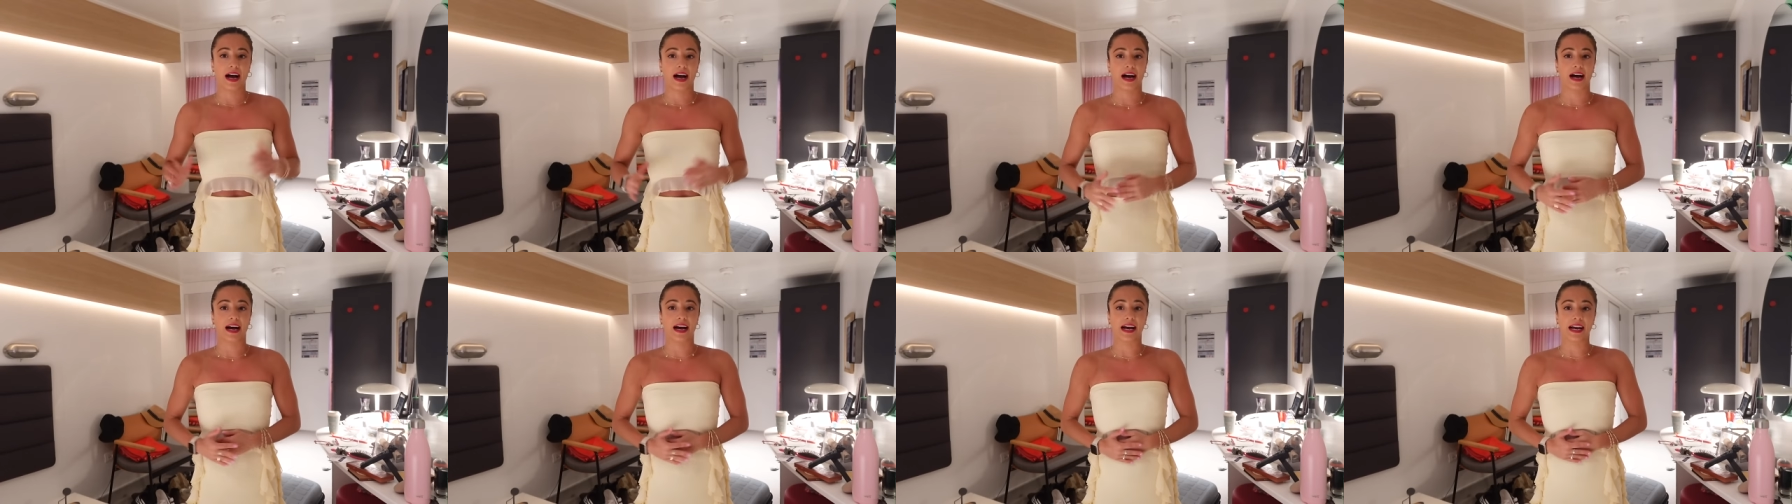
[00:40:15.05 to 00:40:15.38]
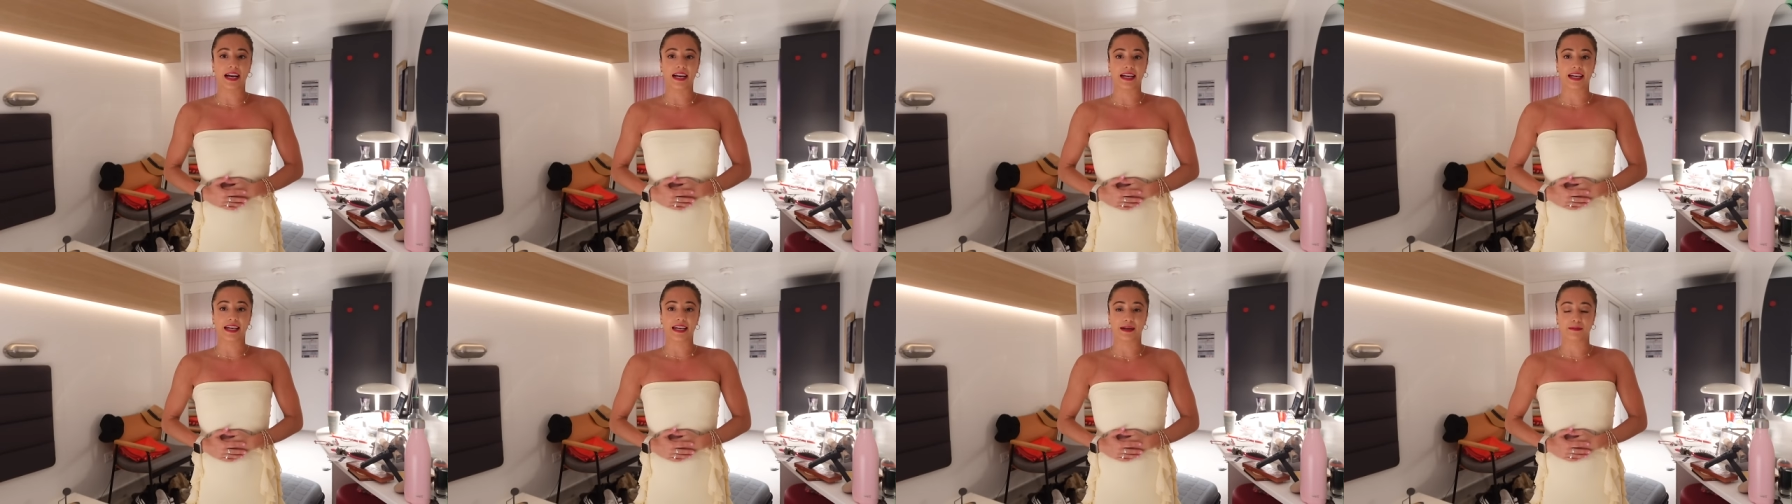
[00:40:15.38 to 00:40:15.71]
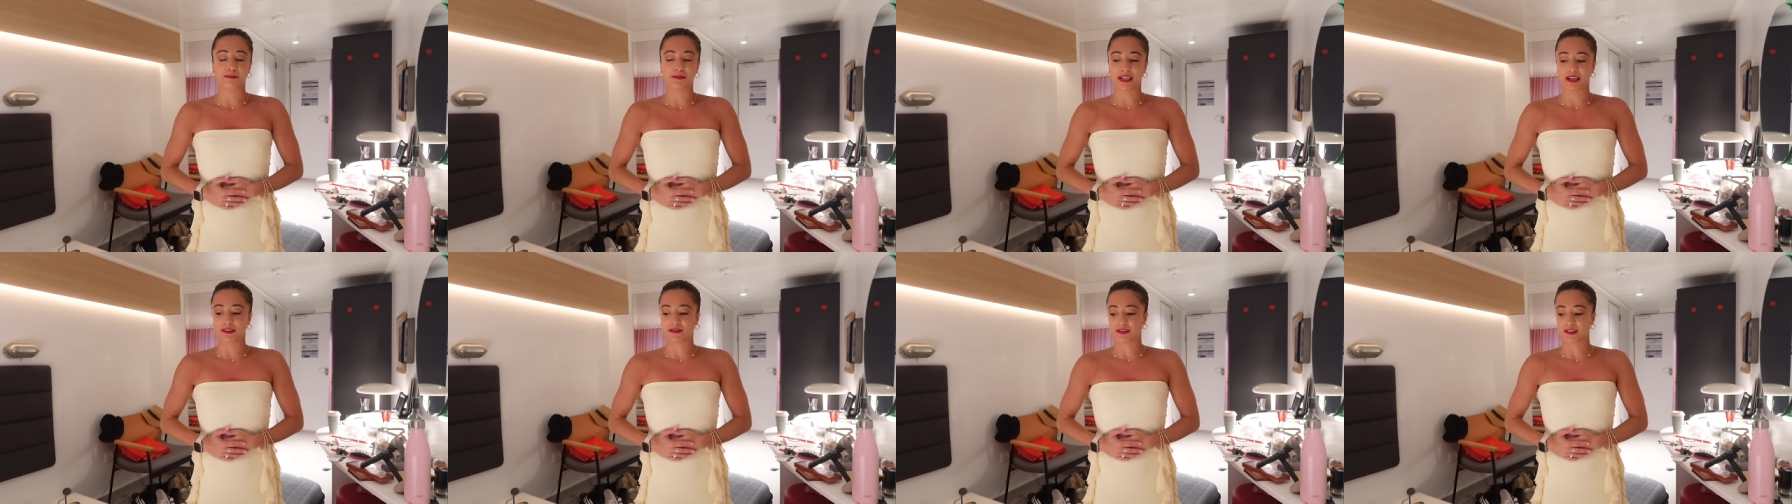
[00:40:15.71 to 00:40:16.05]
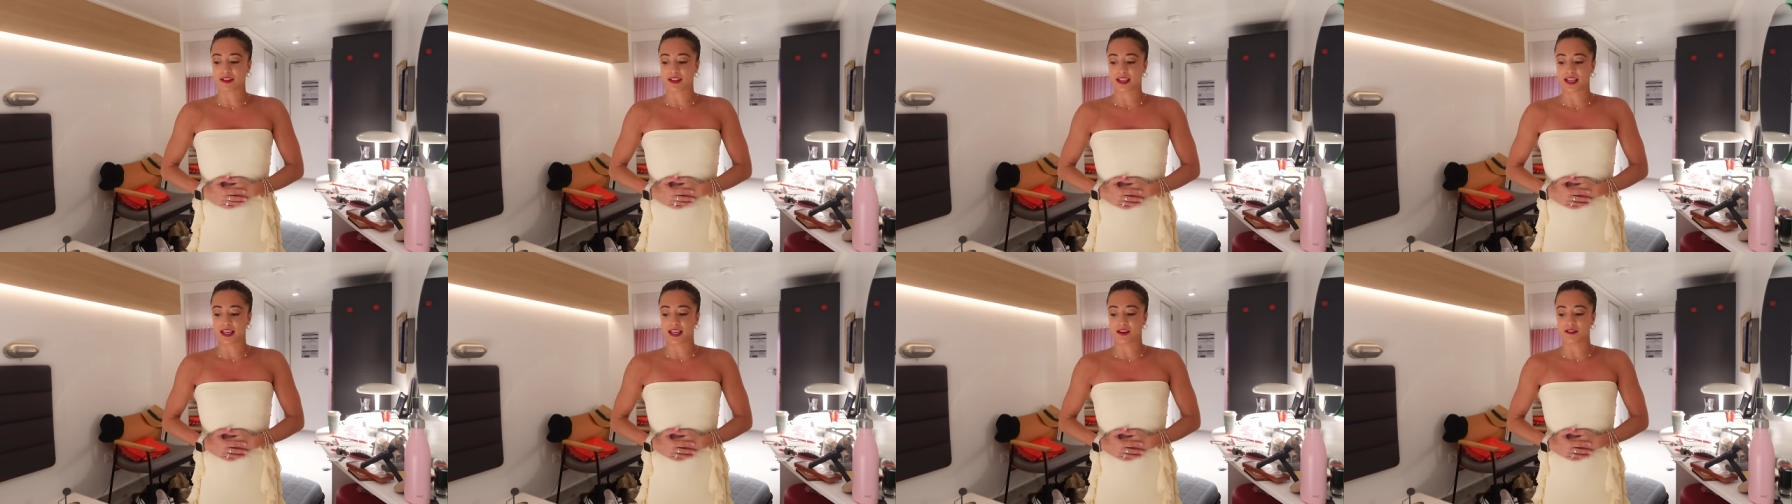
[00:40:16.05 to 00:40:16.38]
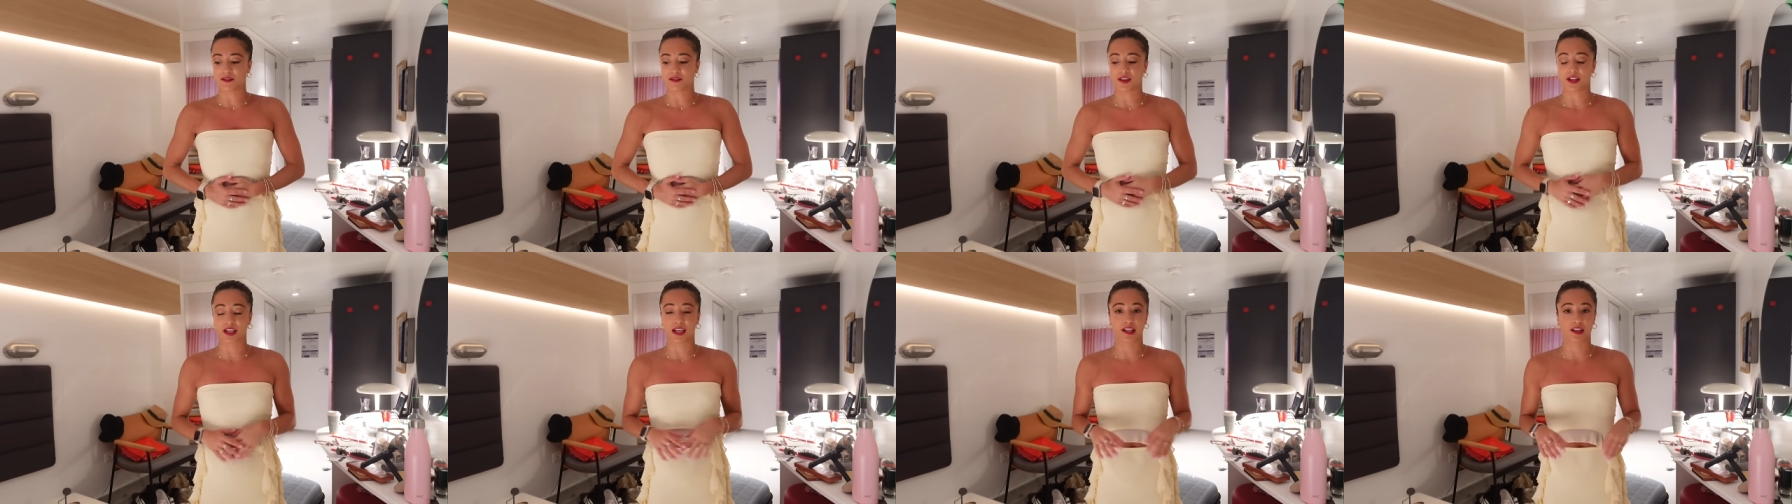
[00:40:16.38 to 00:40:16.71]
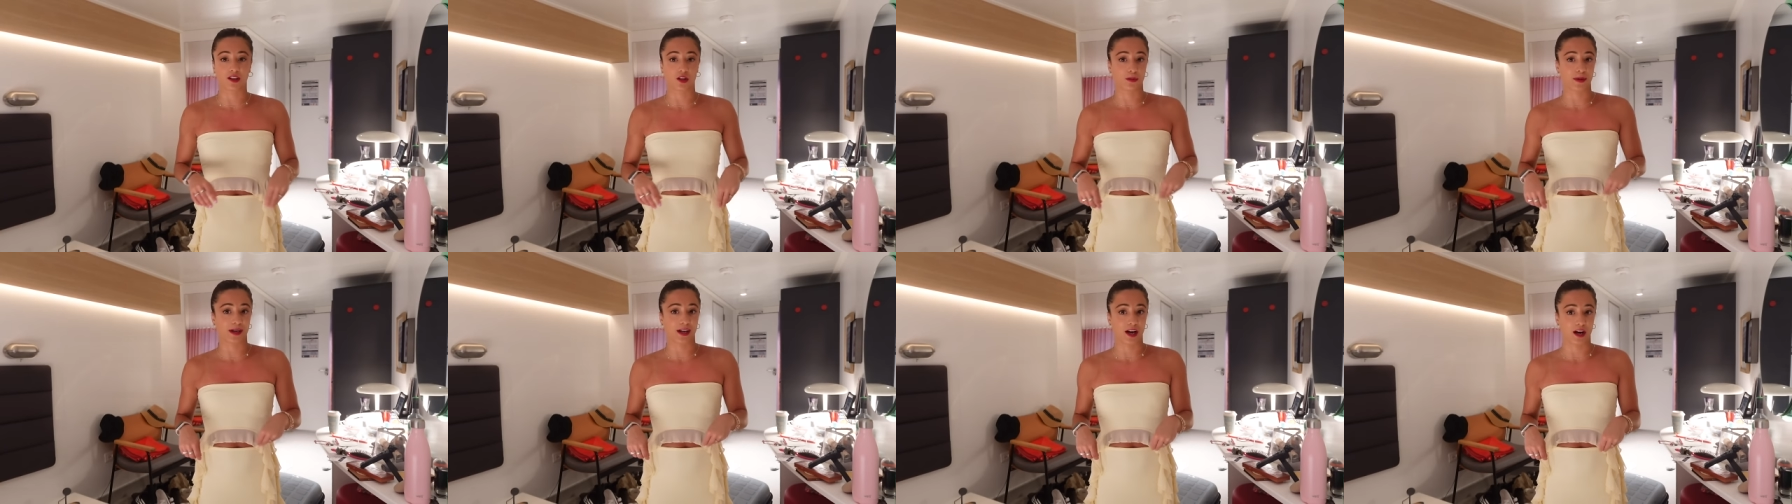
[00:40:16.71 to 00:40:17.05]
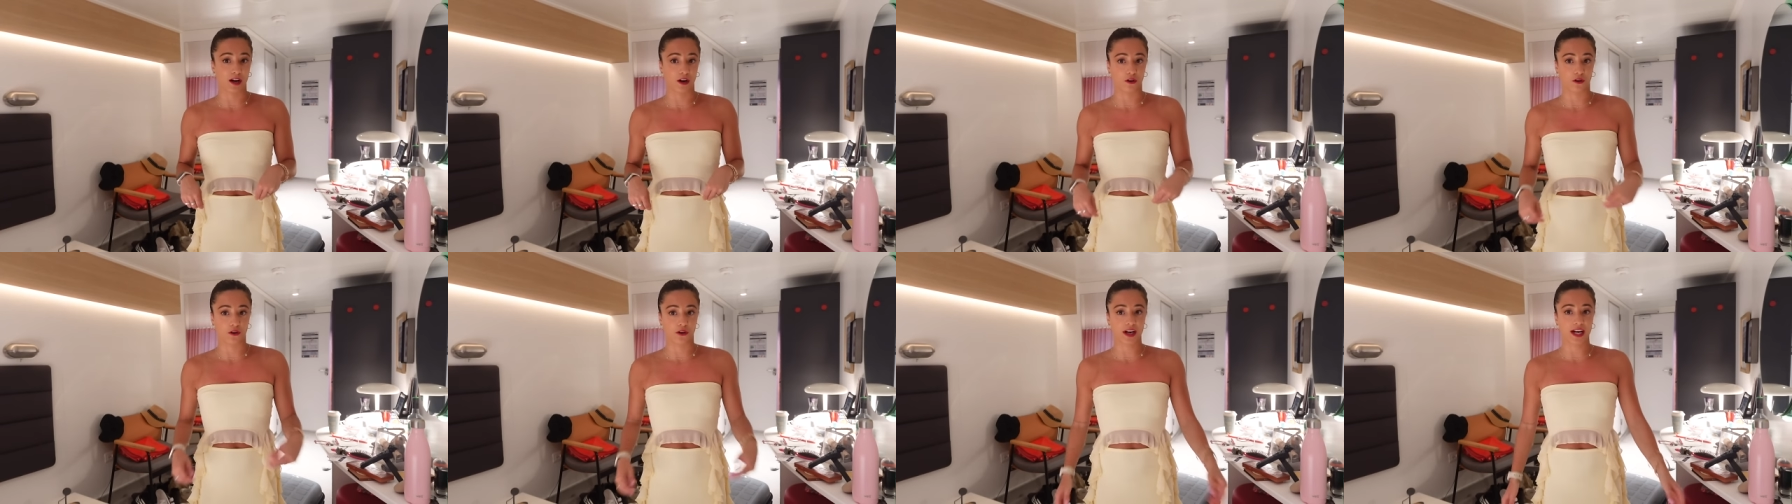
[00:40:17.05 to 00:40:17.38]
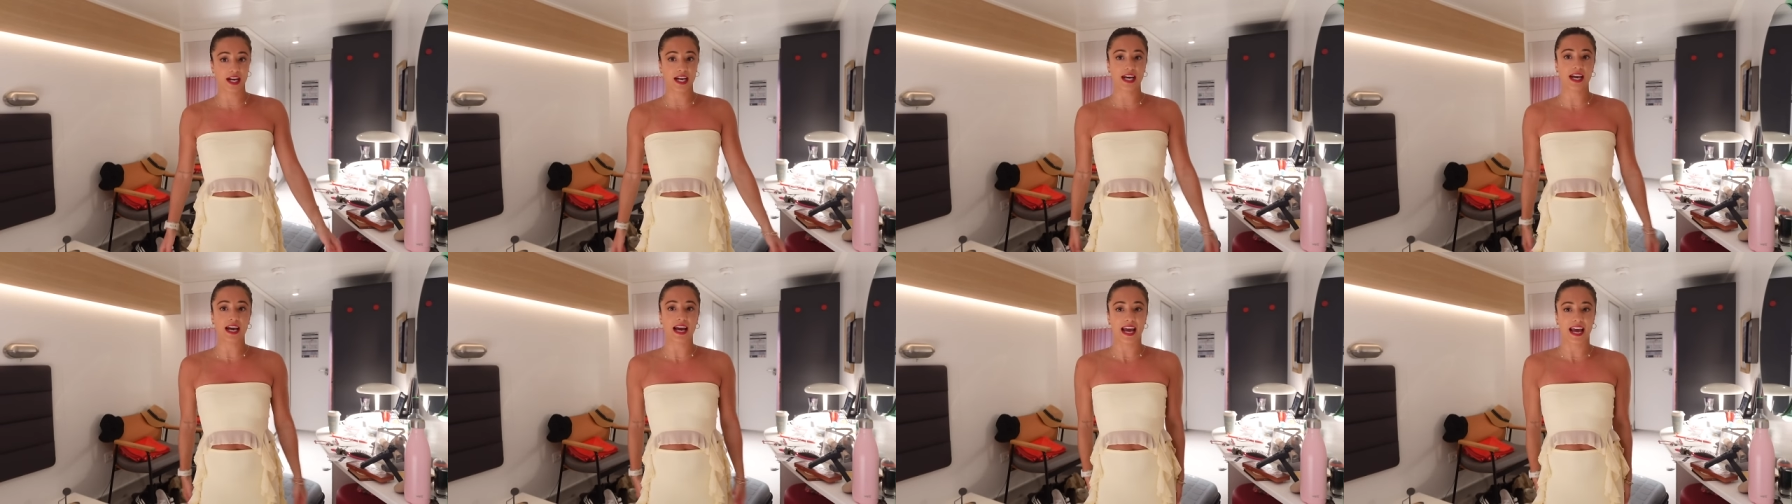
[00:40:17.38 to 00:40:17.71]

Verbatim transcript: I am definitely feeling a little bit hungry,